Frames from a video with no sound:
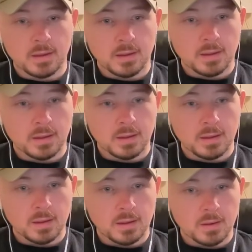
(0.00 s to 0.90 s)

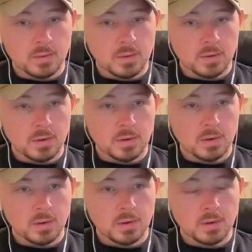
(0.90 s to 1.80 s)

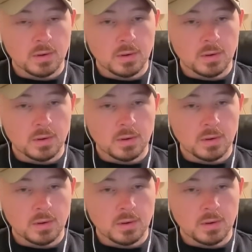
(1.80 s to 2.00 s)
(silence)